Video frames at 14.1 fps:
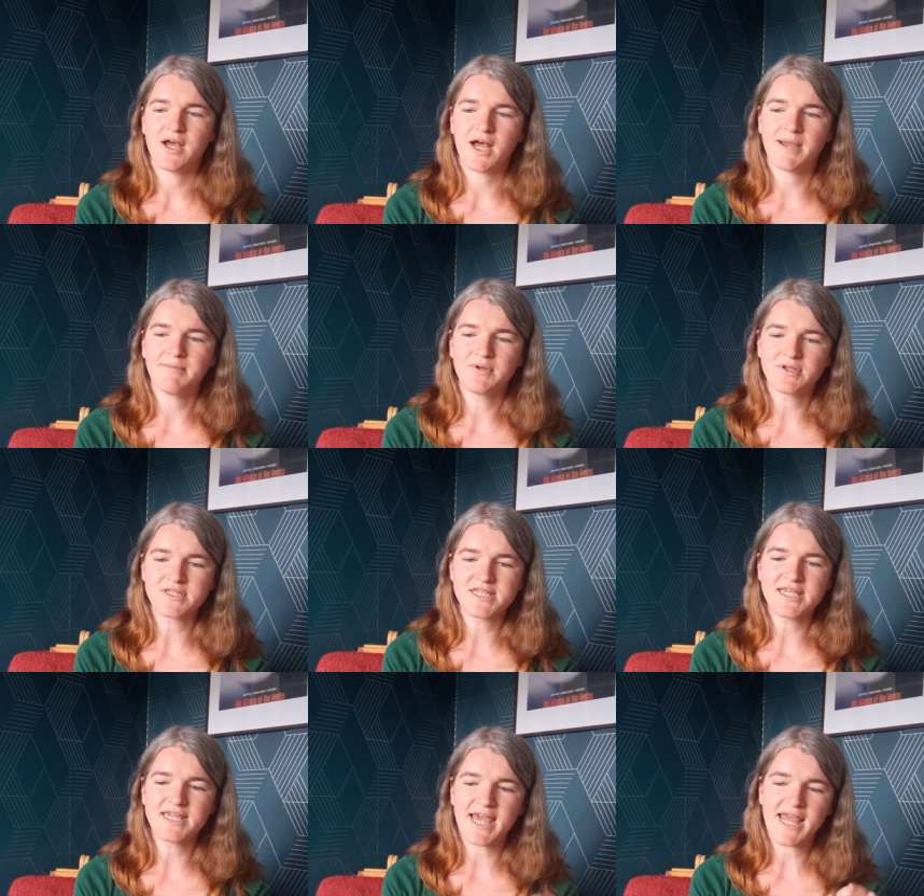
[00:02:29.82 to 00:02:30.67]
I'm not
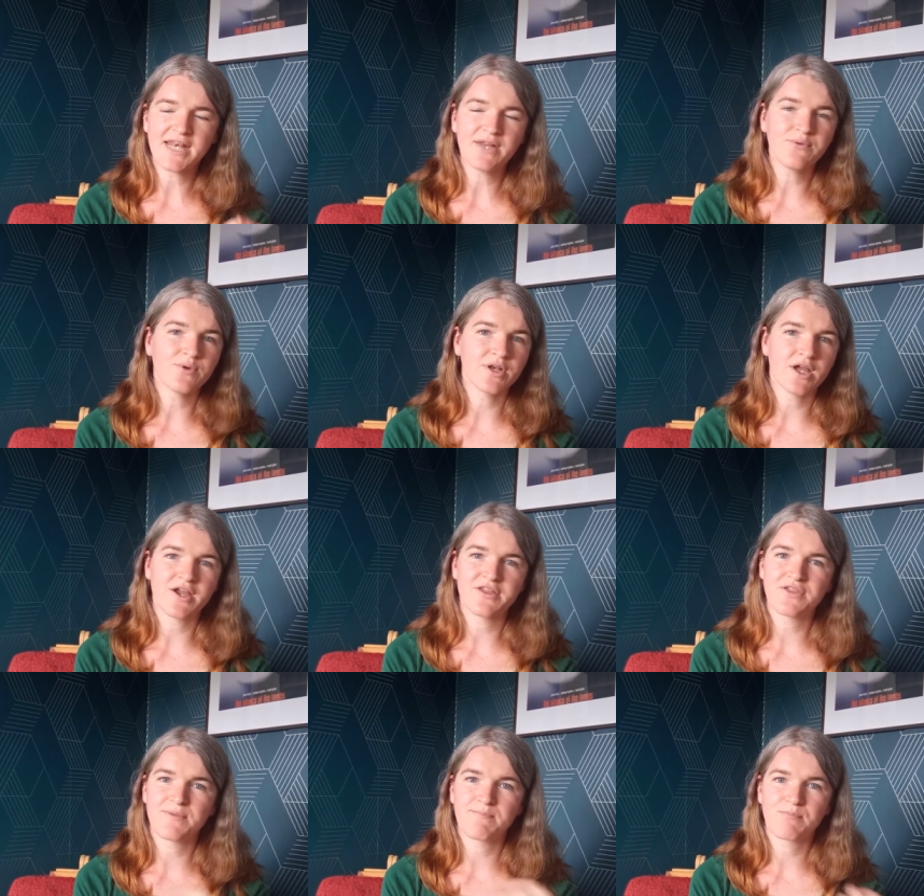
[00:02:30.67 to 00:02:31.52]
seeing anyone
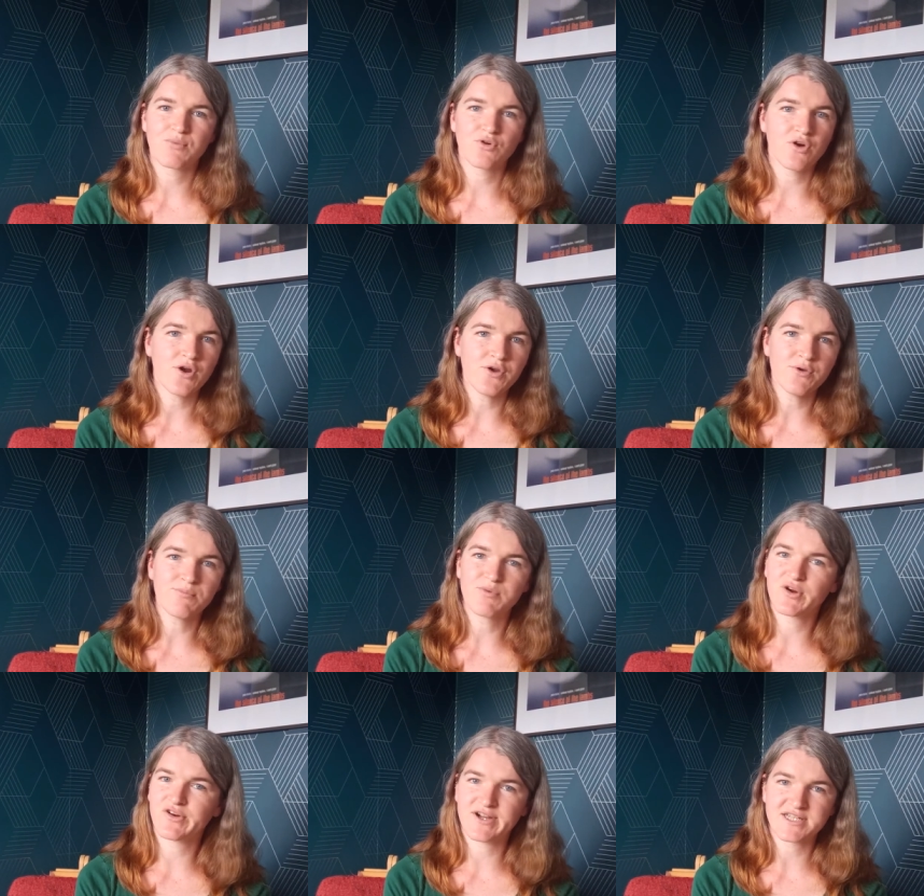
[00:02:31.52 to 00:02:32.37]
either pro
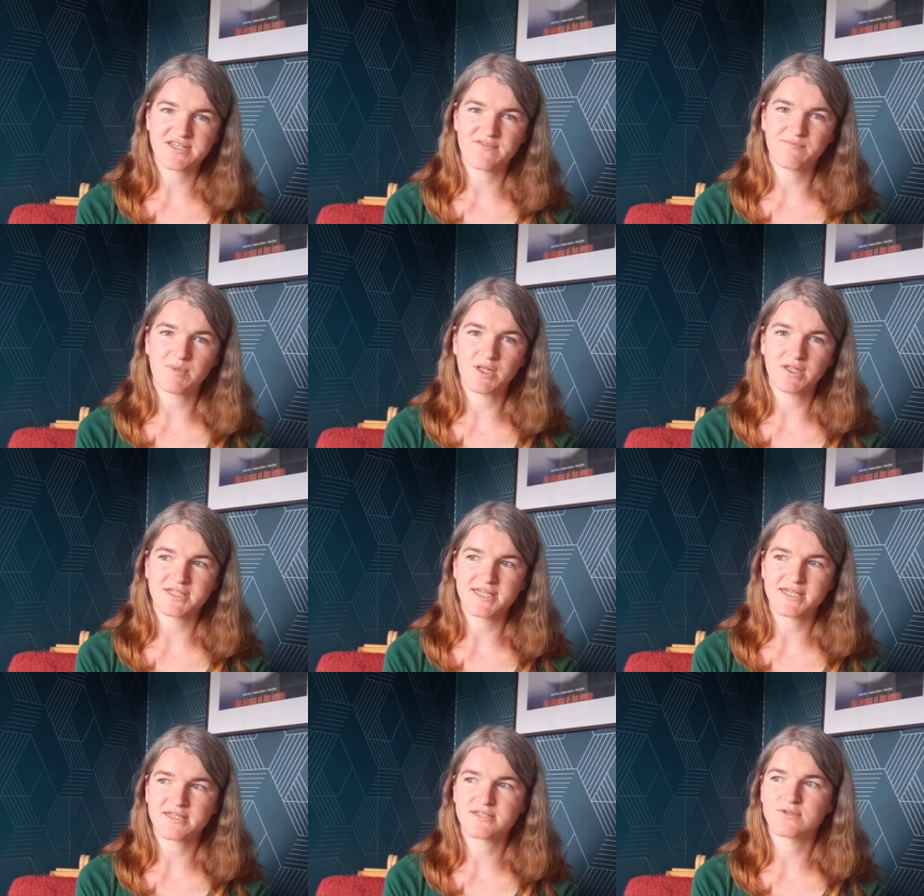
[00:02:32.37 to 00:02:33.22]
progressive
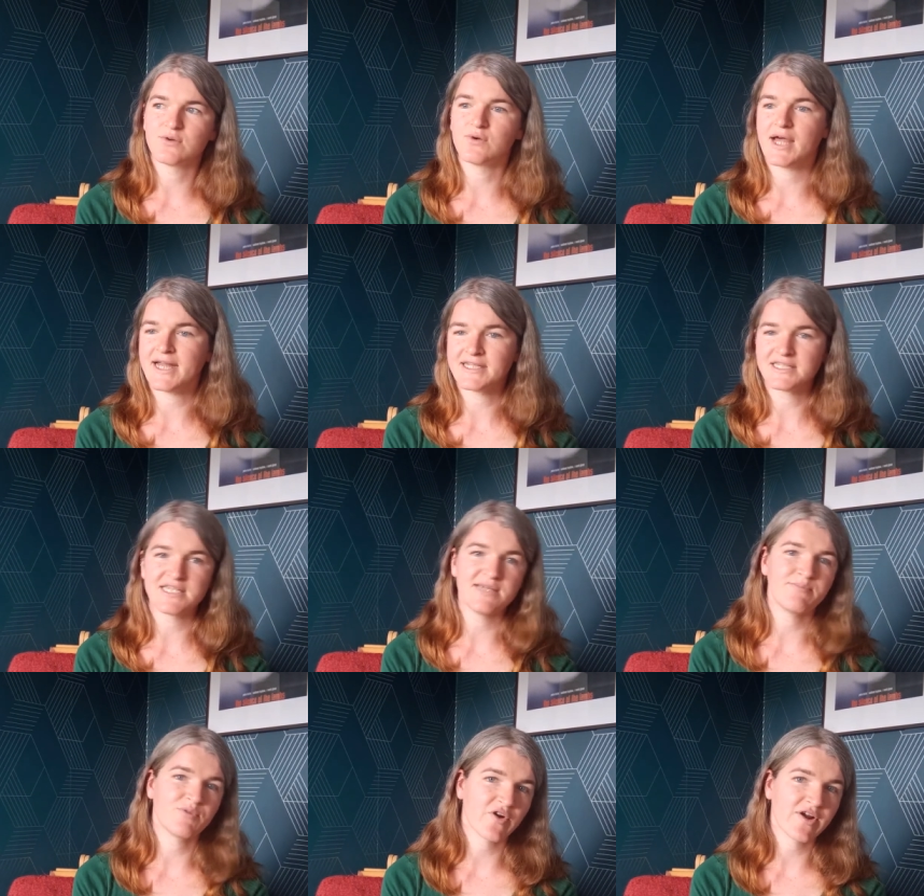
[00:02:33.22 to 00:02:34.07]
politics or
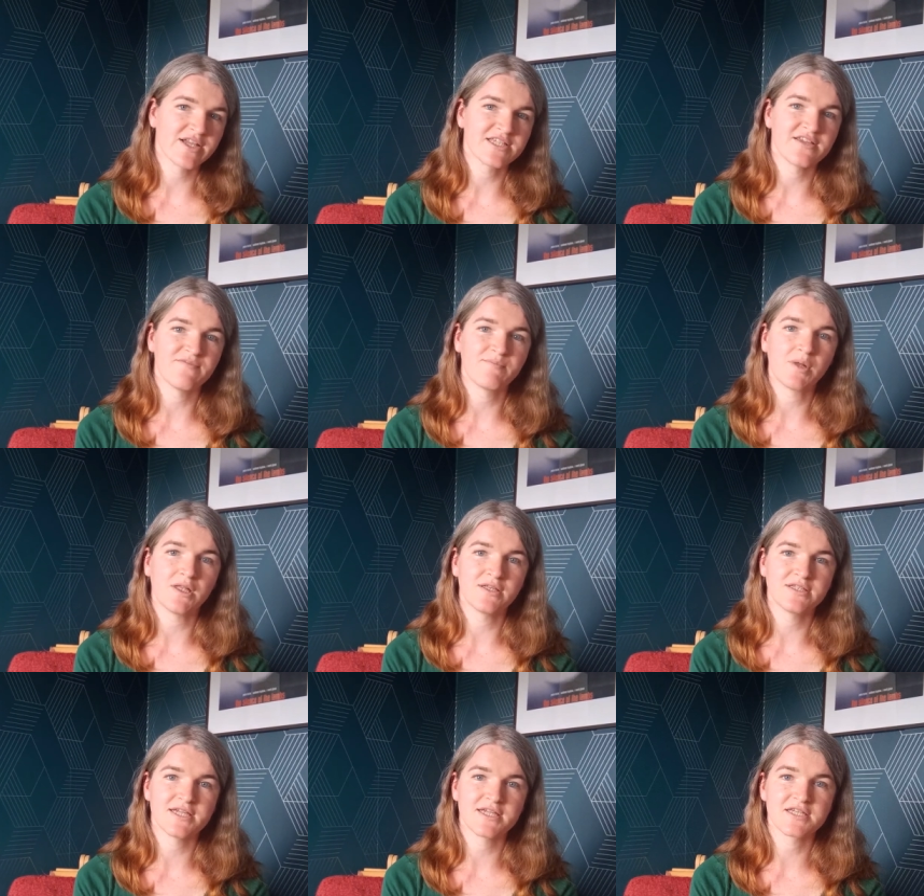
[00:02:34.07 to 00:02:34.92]
anti progressive
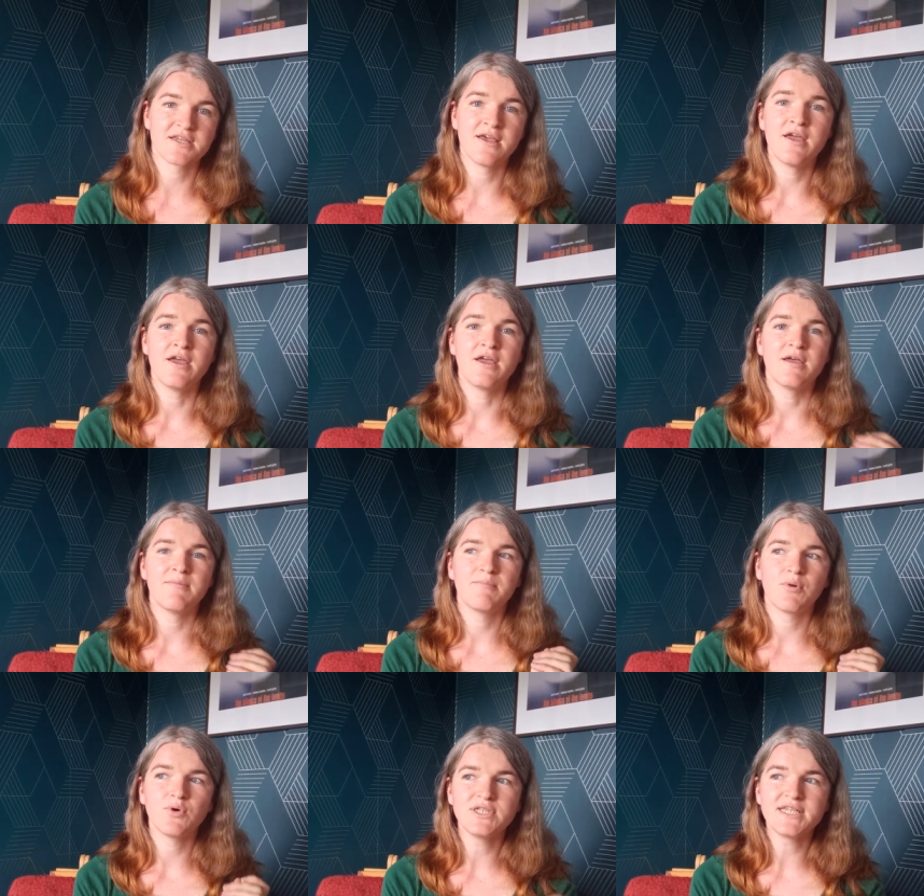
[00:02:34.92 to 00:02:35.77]
politics
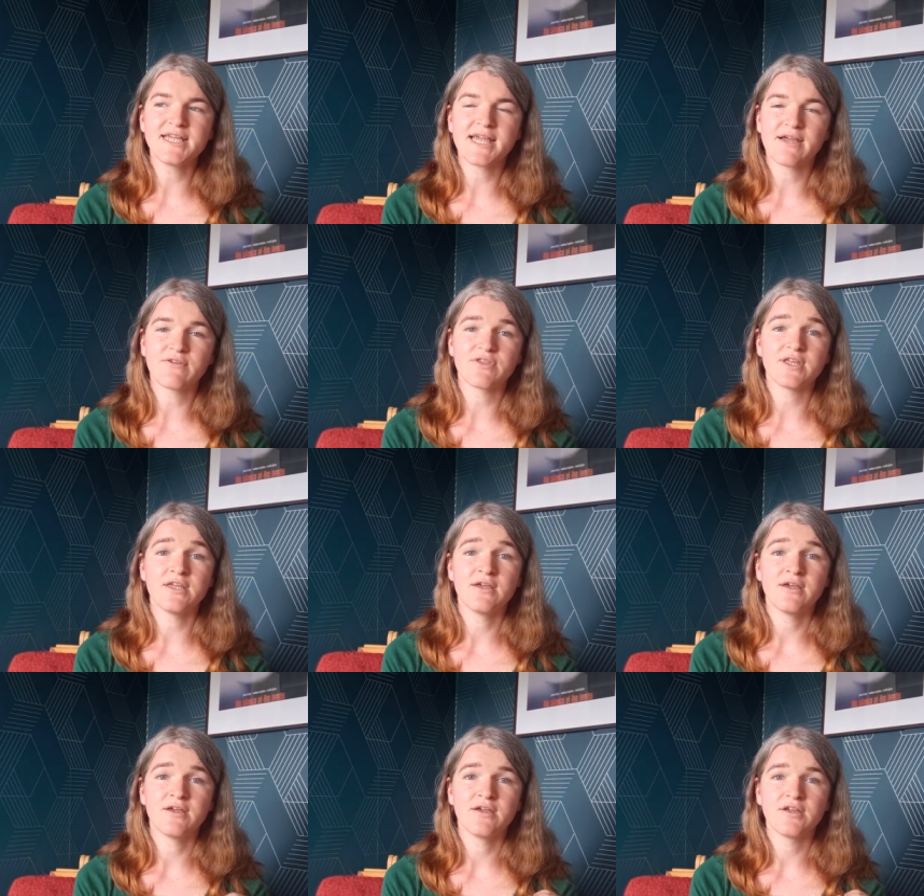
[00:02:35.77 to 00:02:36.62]
pointing out
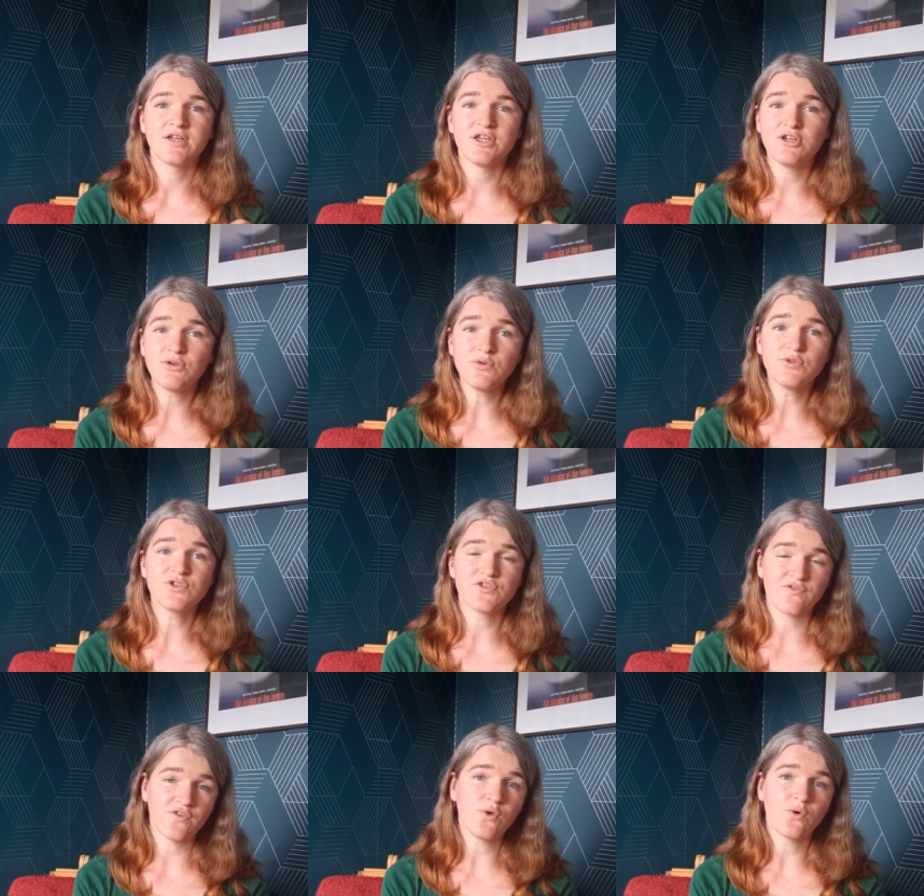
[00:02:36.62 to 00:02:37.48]
the huge
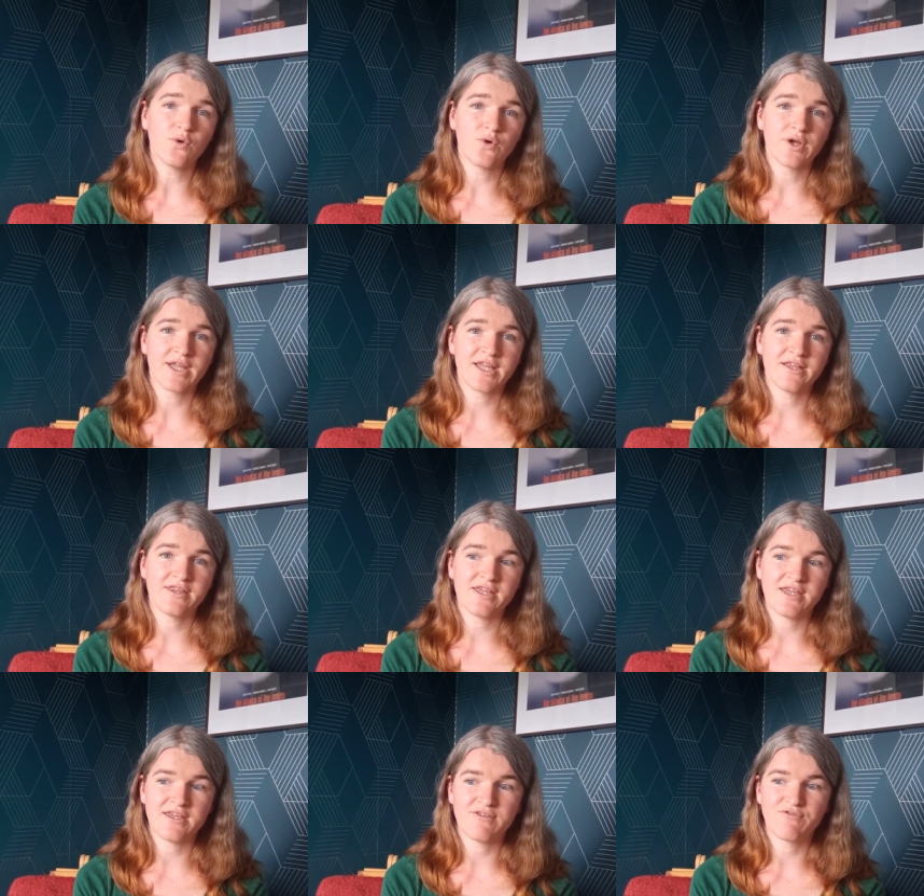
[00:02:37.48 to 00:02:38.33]
flaw in
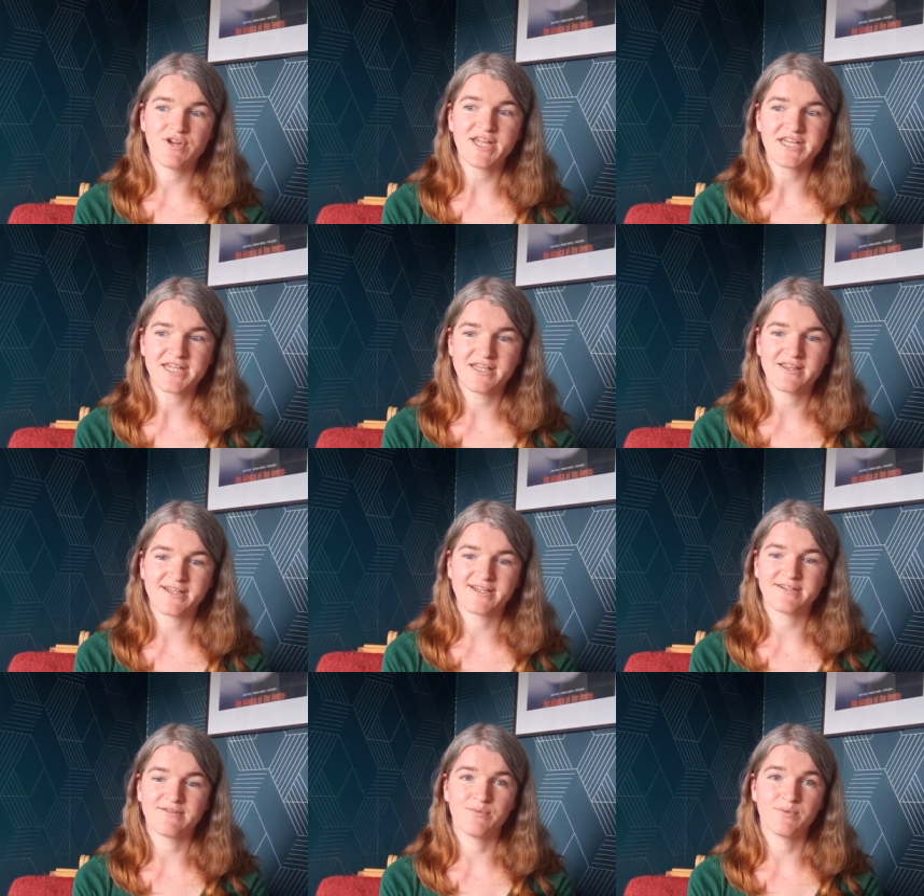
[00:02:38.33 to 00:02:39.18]
the reading
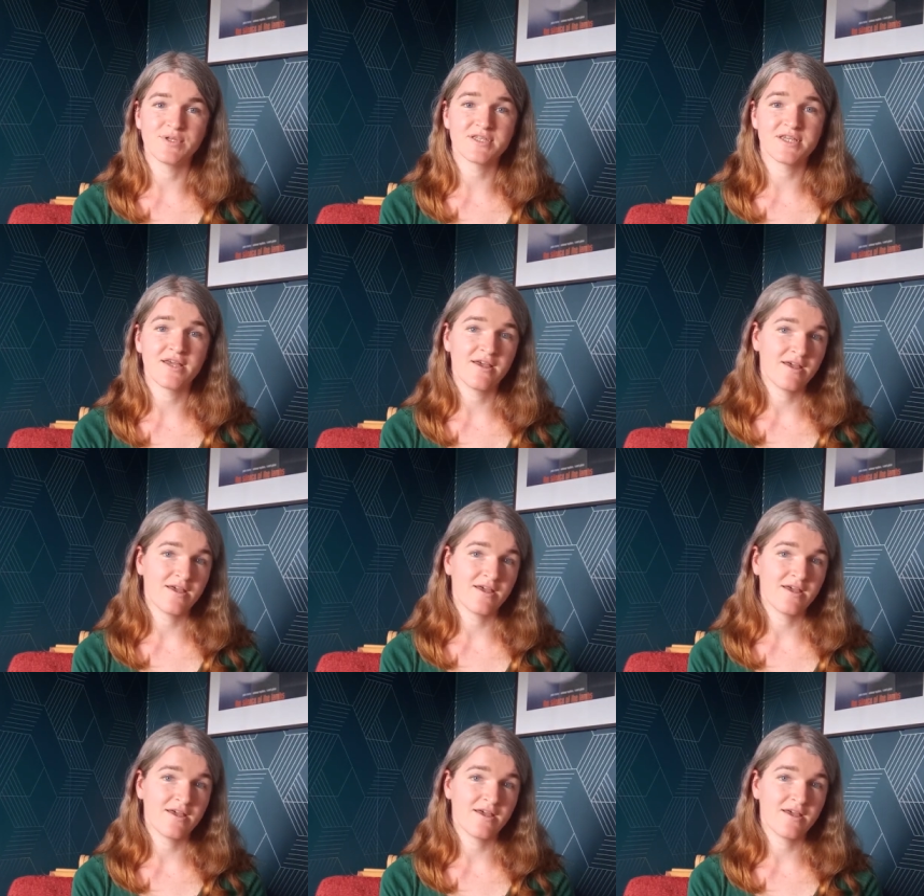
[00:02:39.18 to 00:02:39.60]
that was